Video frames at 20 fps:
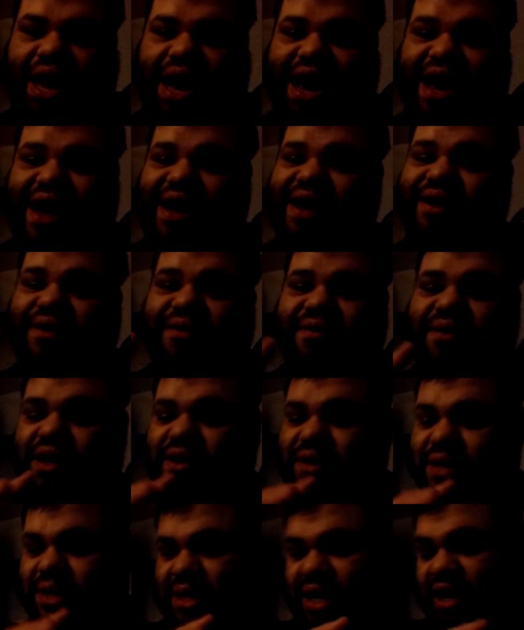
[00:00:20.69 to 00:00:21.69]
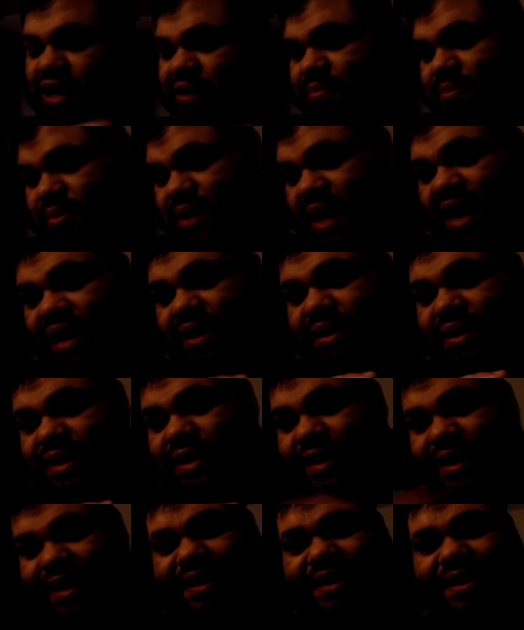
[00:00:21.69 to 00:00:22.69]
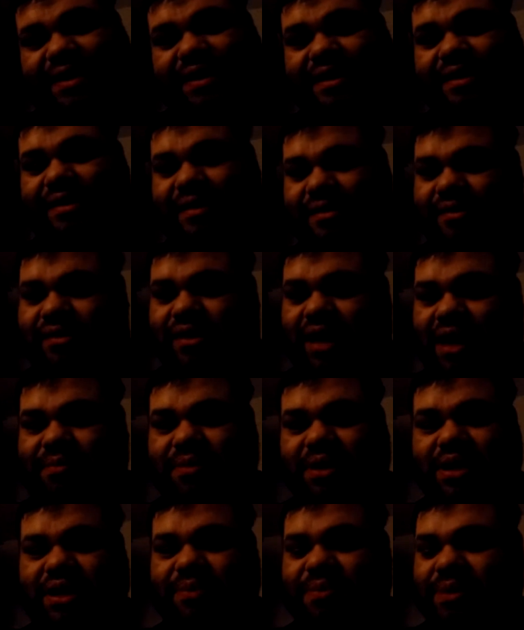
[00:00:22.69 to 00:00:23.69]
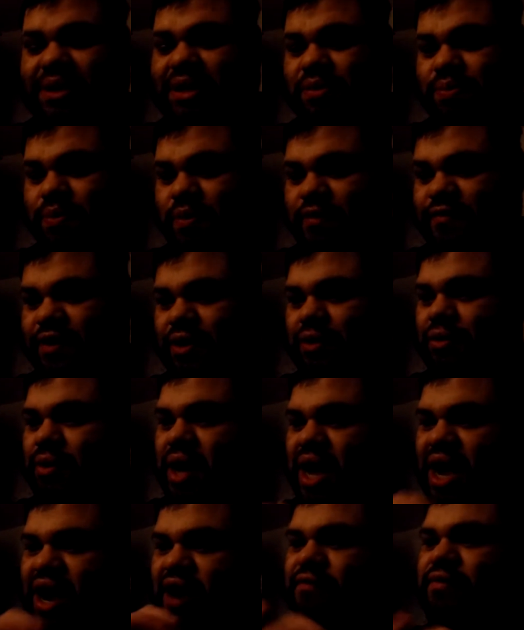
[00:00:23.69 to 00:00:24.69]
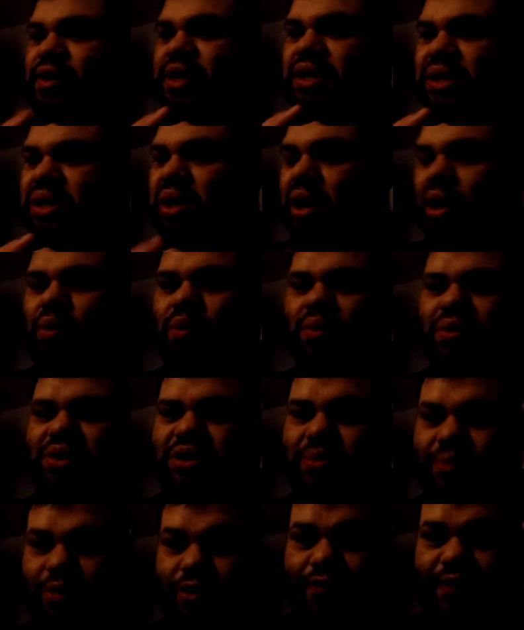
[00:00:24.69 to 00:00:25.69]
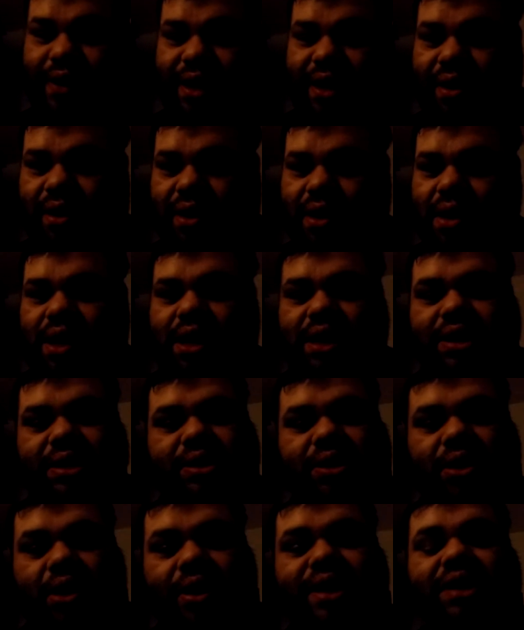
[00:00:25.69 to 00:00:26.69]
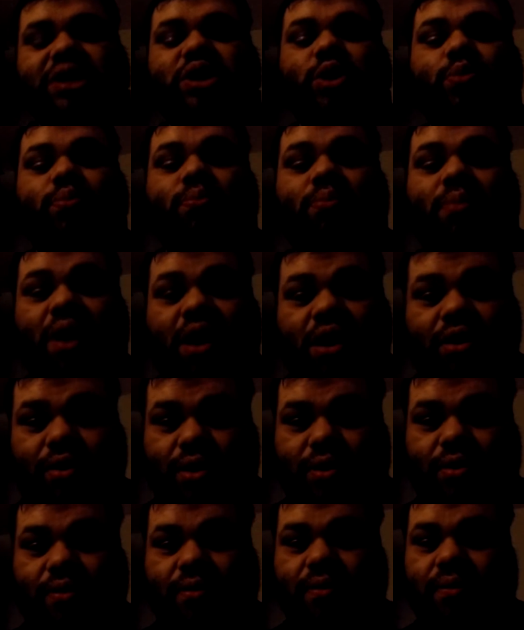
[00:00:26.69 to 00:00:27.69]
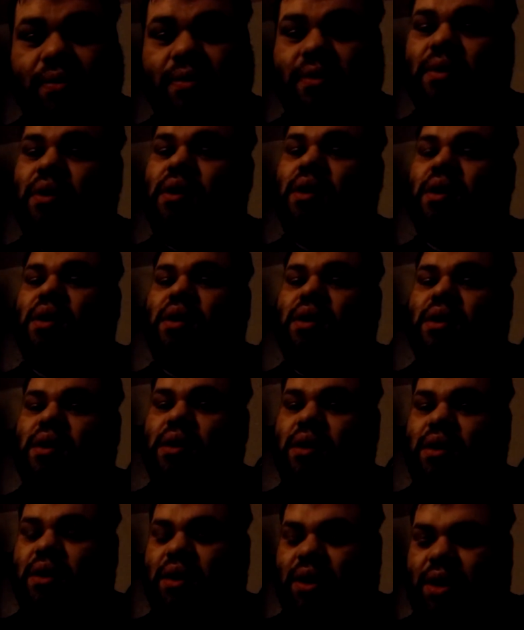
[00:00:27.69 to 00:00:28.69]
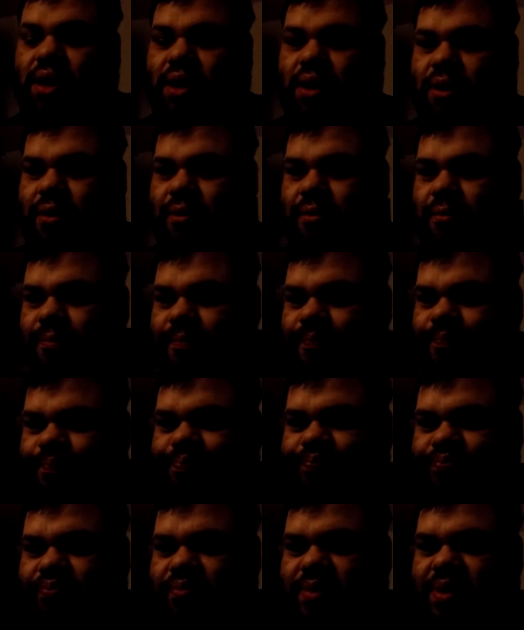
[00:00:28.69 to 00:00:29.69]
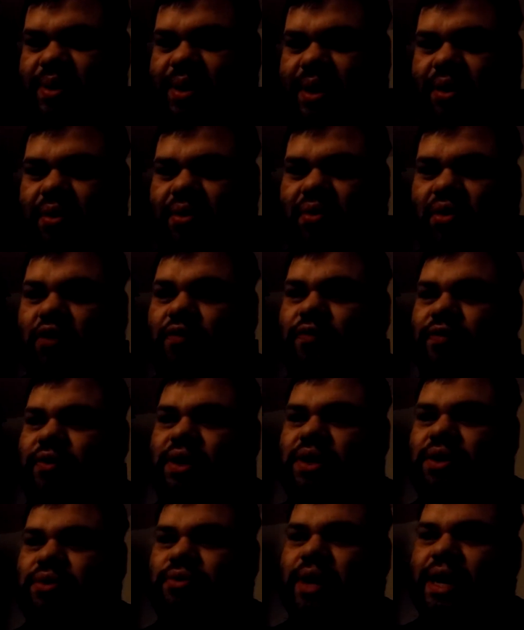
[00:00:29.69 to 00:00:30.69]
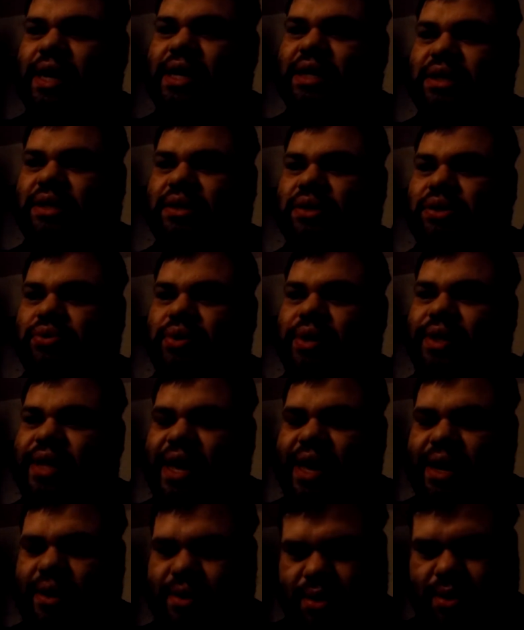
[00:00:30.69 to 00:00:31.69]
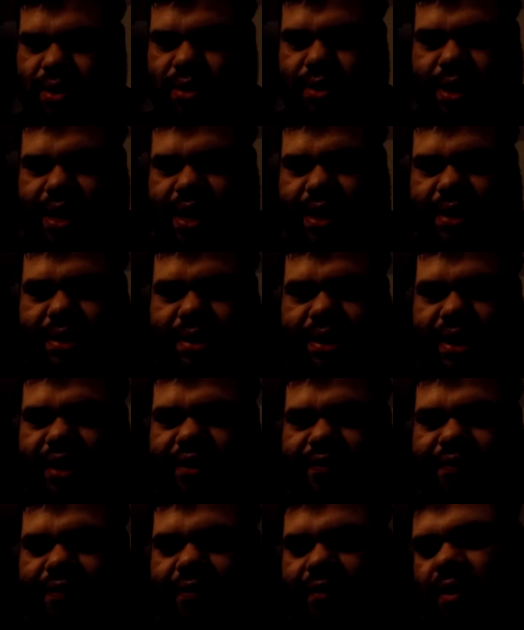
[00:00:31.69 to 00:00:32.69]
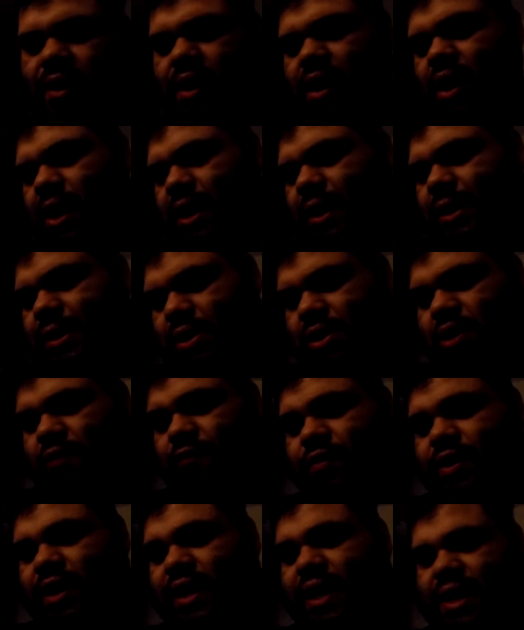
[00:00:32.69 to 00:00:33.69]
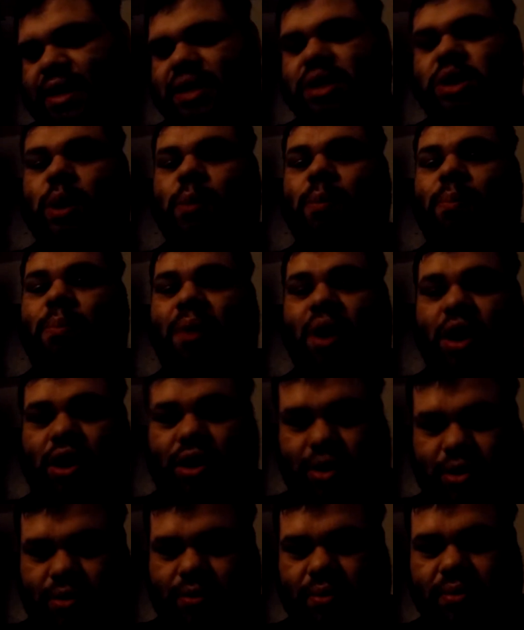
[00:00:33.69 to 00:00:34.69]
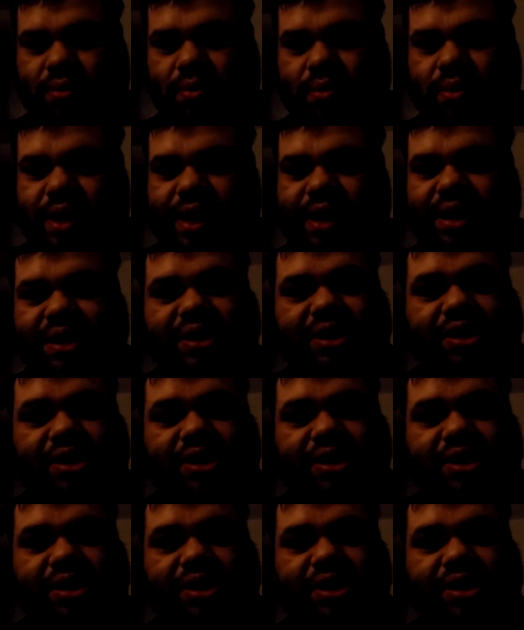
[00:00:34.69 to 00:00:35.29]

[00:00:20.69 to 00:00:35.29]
i it's come down to this i'm gonna be reviewing every star wars movie starting tomorrow um so hopefully you guys enjoy that and all that stuff. So don't forget, tomorrow is